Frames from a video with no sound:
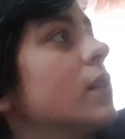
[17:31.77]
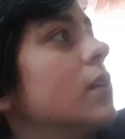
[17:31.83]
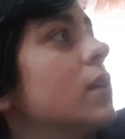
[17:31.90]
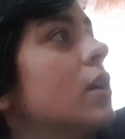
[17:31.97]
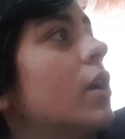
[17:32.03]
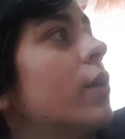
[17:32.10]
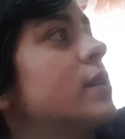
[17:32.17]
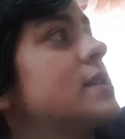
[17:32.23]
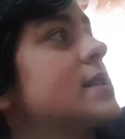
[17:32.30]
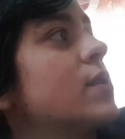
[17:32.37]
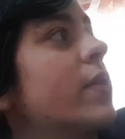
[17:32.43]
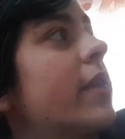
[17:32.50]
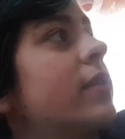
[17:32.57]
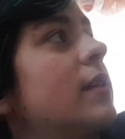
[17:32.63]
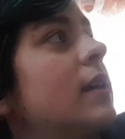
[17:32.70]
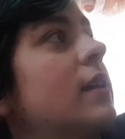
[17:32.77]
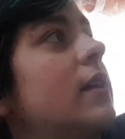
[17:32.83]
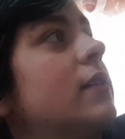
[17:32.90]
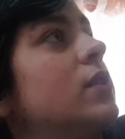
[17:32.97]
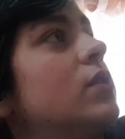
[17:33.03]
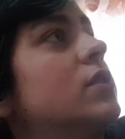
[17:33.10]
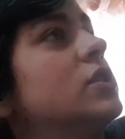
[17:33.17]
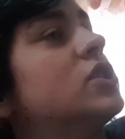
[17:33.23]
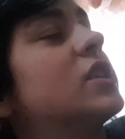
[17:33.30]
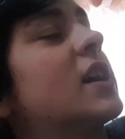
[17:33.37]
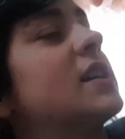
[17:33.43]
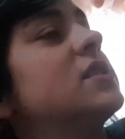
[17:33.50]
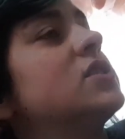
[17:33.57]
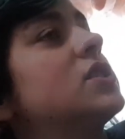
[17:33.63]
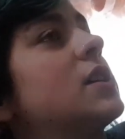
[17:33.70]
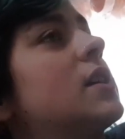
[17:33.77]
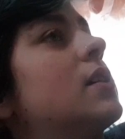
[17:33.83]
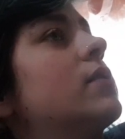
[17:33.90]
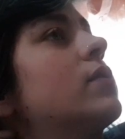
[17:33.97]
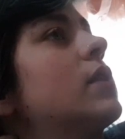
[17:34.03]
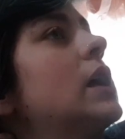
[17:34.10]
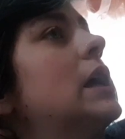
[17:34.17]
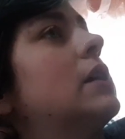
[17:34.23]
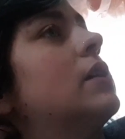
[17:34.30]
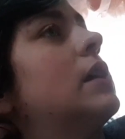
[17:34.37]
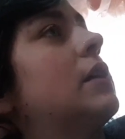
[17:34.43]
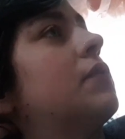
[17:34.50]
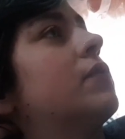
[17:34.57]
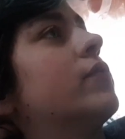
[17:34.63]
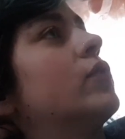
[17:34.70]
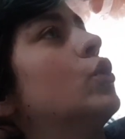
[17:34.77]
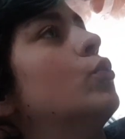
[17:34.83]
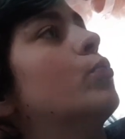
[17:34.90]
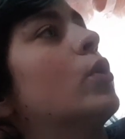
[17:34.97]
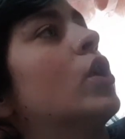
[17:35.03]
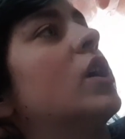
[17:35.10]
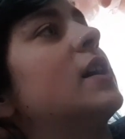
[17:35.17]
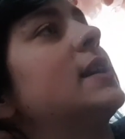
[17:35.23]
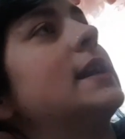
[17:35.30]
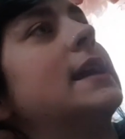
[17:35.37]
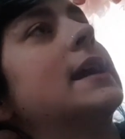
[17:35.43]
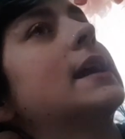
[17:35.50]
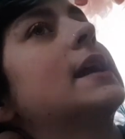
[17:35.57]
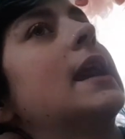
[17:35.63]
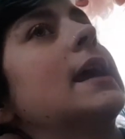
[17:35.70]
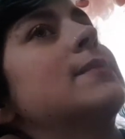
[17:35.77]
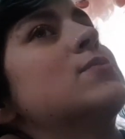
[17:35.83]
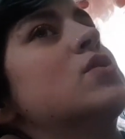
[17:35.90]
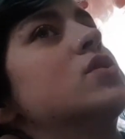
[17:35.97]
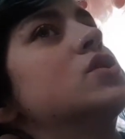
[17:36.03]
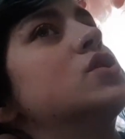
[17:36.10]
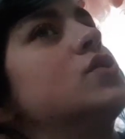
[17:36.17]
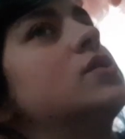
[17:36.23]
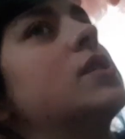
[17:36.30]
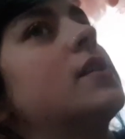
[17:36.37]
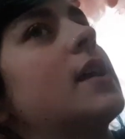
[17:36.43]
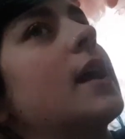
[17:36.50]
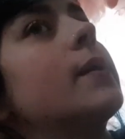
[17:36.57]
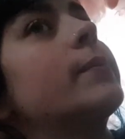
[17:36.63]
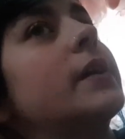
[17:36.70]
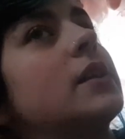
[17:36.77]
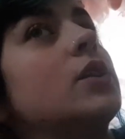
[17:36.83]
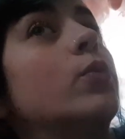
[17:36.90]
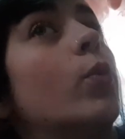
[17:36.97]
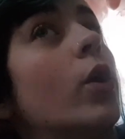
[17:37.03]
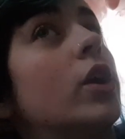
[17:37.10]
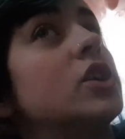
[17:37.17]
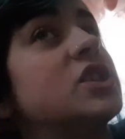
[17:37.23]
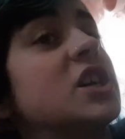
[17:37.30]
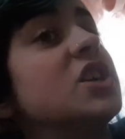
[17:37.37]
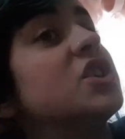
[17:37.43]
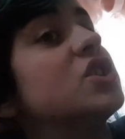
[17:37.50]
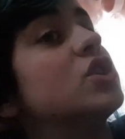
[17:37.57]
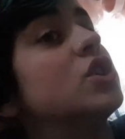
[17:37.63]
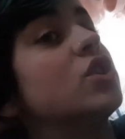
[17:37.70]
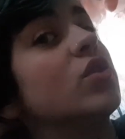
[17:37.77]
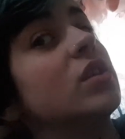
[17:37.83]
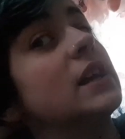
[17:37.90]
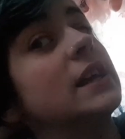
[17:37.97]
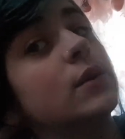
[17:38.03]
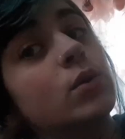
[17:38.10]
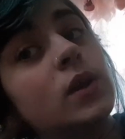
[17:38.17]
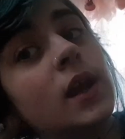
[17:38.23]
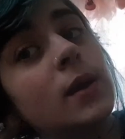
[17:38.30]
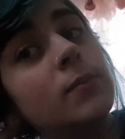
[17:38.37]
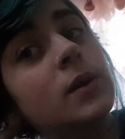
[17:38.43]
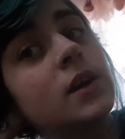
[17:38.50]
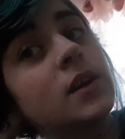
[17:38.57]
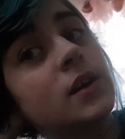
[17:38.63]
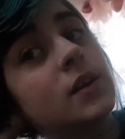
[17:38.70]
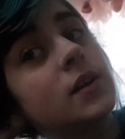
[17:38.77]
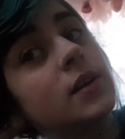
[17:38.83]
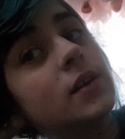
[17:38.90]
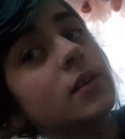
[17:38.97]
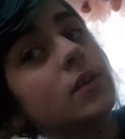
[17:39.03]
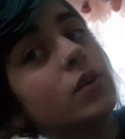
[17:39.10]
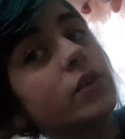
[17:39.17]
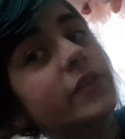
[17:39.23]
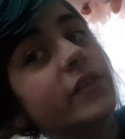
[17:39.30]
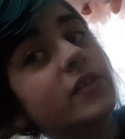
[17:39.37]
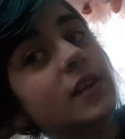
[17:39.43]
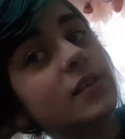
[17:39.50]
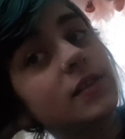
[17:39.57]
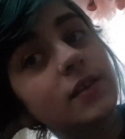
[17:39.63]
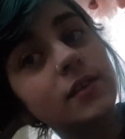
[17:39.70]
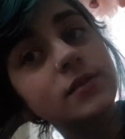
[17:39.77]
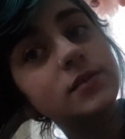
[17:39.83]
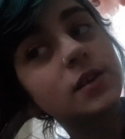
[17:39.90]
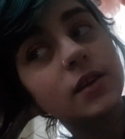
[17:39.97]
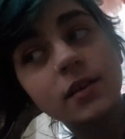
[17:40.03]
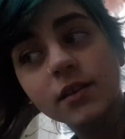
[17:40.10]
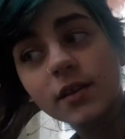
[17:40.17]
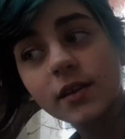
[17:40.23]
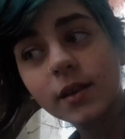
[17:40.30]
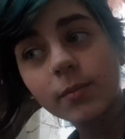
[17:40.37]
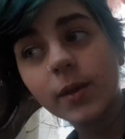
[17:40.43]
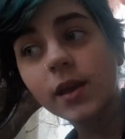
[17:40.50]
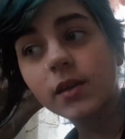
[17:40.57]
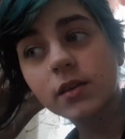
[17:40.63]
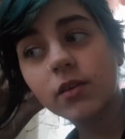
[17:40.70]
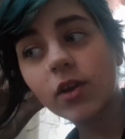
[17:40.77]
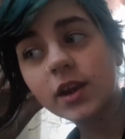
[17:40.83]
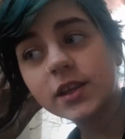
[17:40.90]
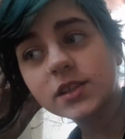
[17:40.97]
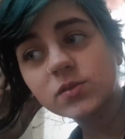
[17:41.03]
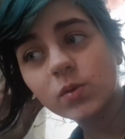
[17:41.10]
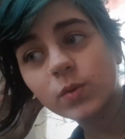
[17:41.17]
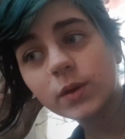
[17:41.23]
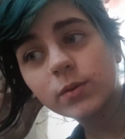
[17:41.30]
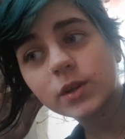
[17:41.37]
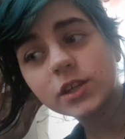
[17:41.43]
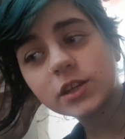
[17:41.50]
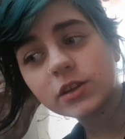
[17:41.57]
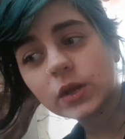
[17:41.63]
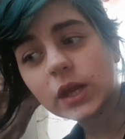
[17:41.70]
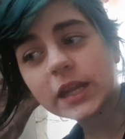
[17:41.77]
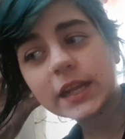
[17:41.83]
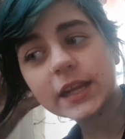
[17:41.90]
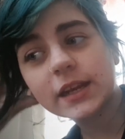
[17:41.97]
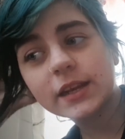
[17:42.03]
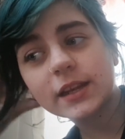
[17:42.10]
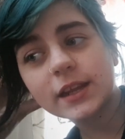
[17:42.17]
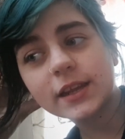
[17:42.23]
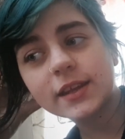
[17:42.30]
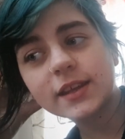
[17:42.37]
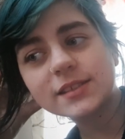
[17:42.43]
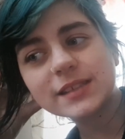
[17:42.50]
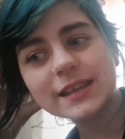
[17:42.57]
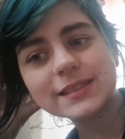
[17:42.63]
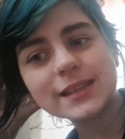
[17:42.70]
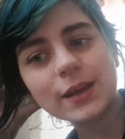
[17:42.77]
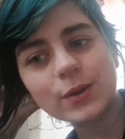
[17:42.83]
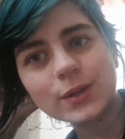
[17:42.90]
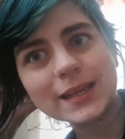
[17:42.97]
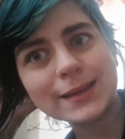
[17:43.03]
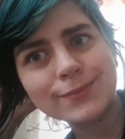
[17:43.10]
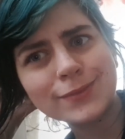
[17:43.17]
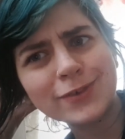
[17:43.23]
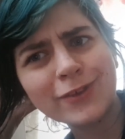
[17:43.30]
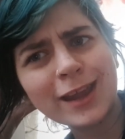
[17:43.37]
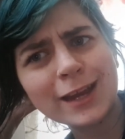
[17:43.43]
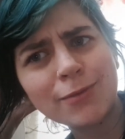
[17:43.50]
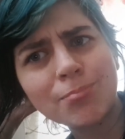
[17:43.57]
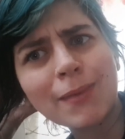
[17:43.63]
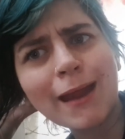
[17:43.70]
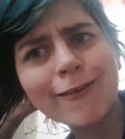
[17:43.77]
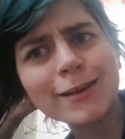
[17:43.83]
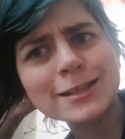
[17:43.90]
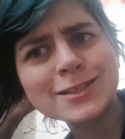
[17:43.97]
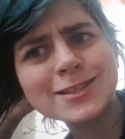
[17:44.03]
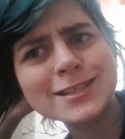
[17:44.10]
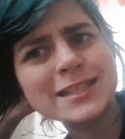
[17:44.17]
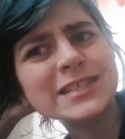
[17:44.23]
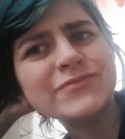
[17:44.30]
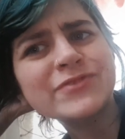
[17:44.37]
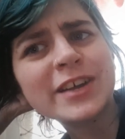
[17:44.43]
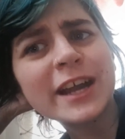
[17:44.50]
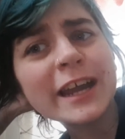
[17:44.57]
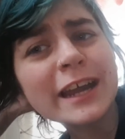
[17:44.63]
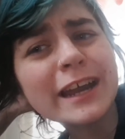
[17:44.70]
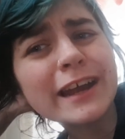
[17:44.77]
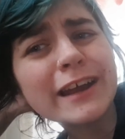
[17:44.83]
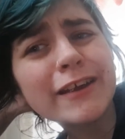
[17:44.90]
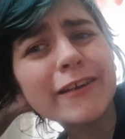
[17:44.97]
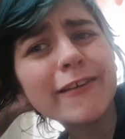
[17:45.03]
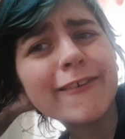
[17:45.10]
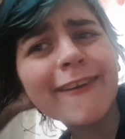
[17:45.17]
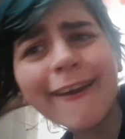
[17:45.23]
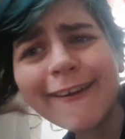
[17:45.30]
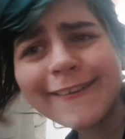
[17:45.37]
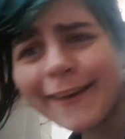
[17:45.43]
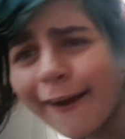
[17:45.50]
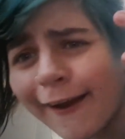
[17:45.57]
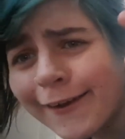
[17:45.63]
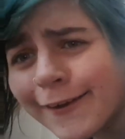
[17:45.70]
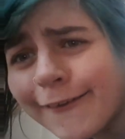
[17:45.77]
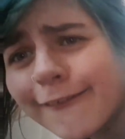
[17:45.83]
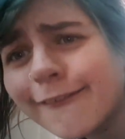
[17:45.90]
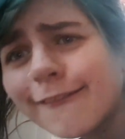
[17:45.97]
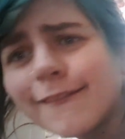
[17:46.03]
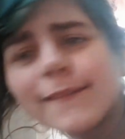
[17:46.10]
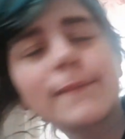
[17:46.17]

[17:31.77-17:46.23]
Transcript: You know, it says on the thing, you can change it if you put a nickname or pseudonym and you want to change it to your legal name on the settings. And I'm like, great, that's what we want to do. And then, like, it's like, no, you didn't provide a marriage certificate. How dare you?